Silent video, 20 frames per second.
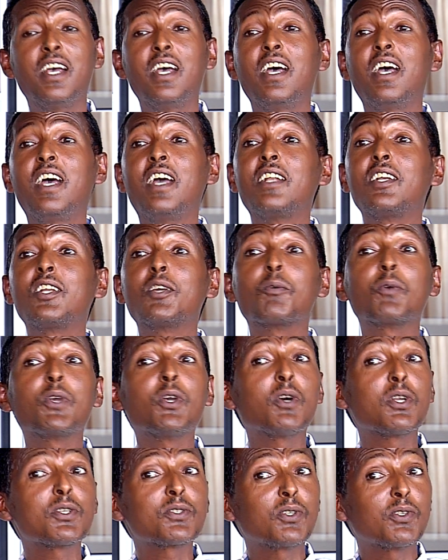And we
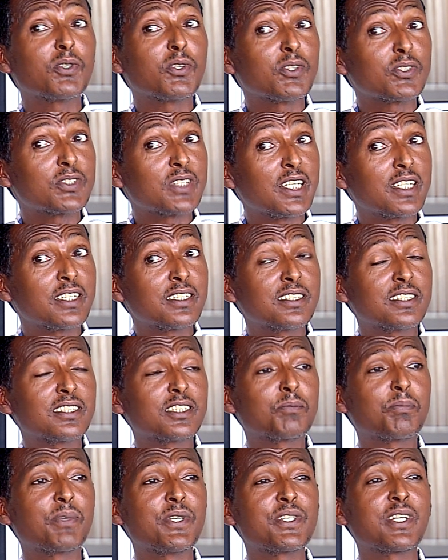also know that
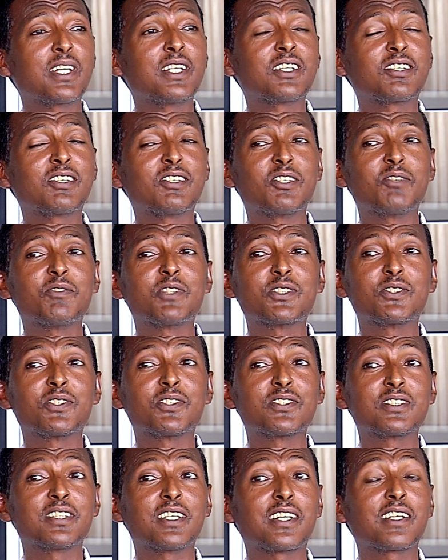special economic
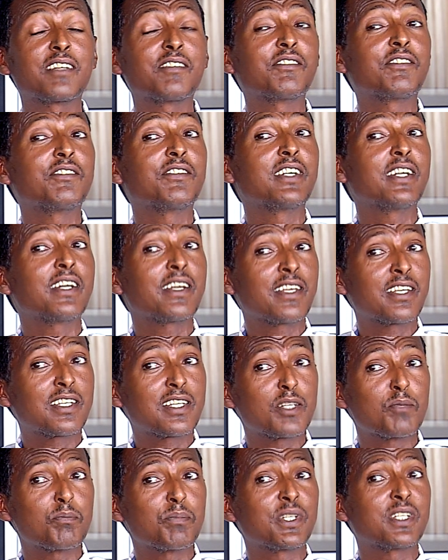zones are very
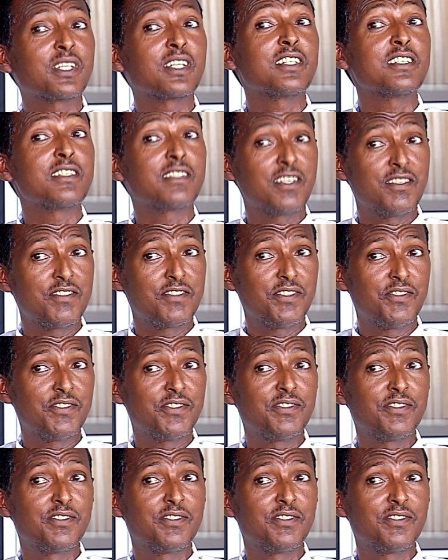capital intensive.